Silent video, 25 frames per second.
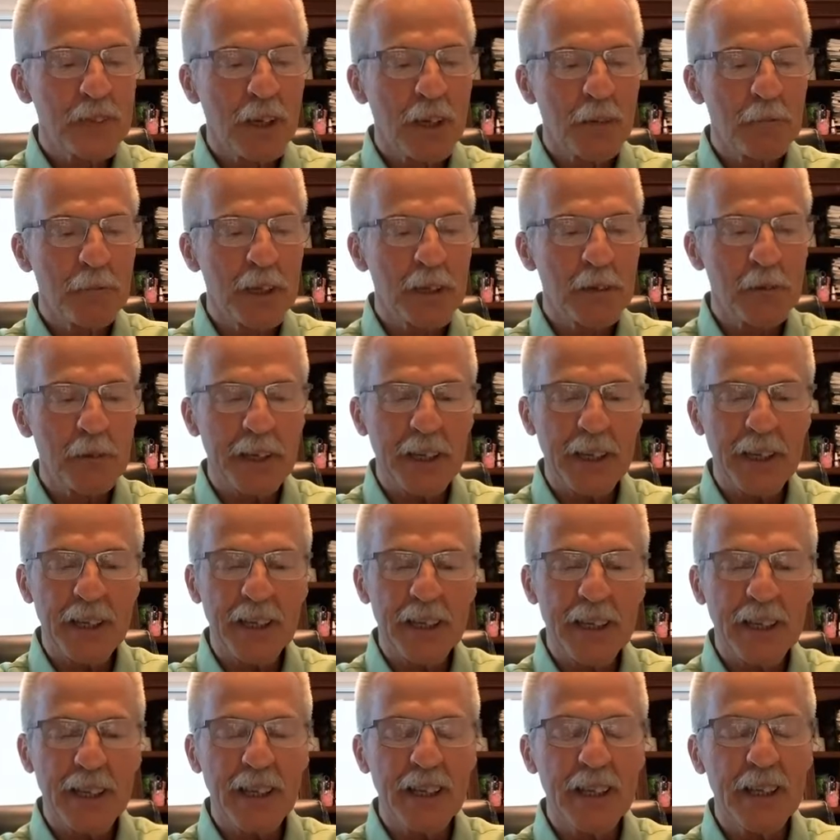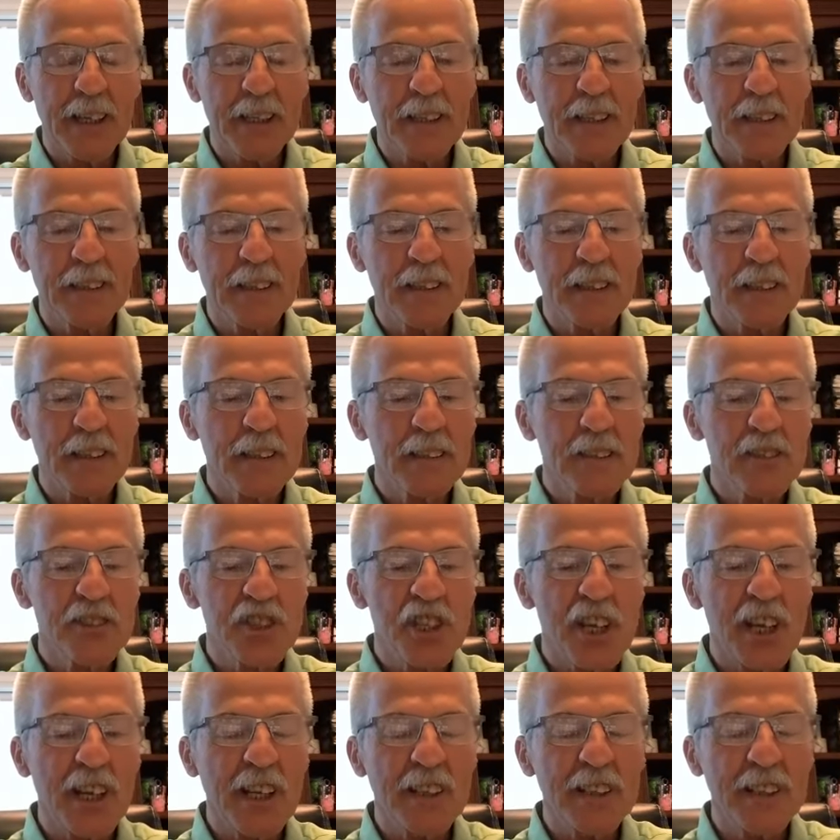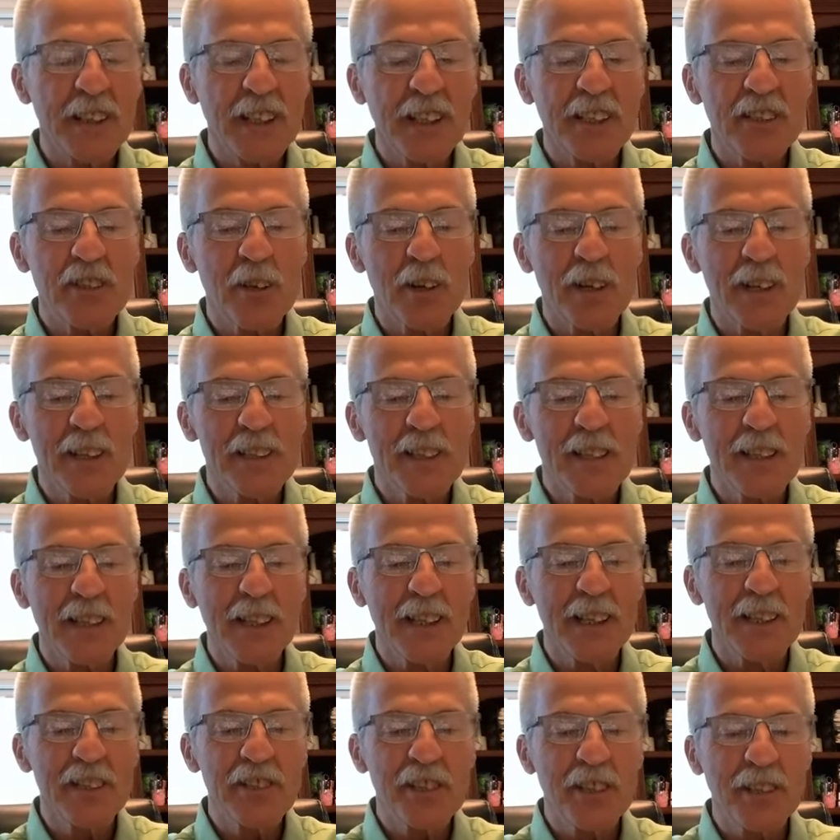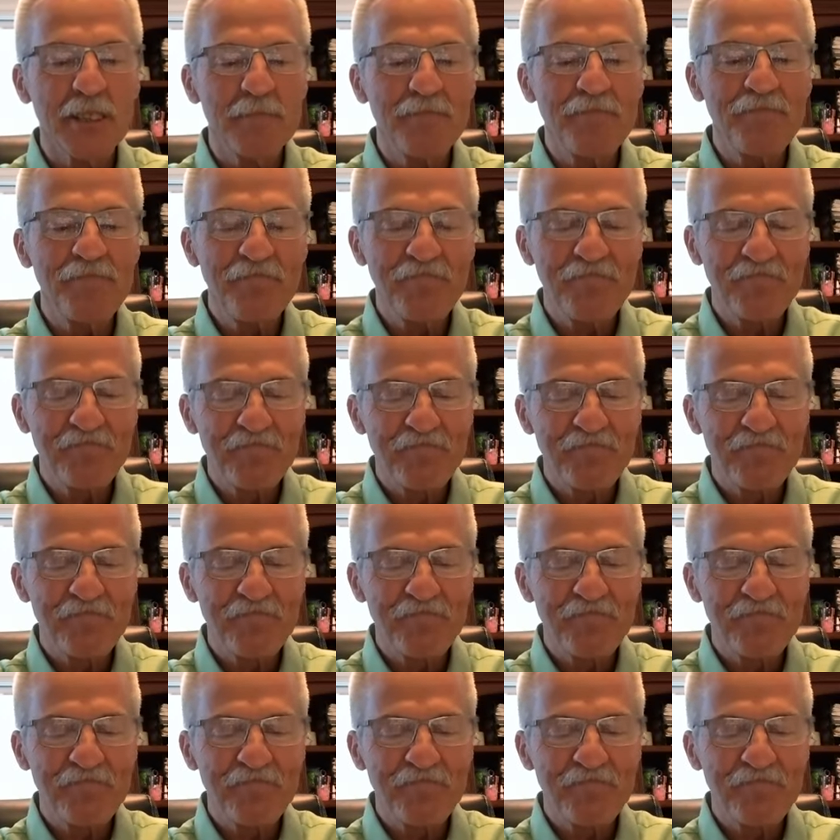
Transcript: I'm going to read it again in the JND translation.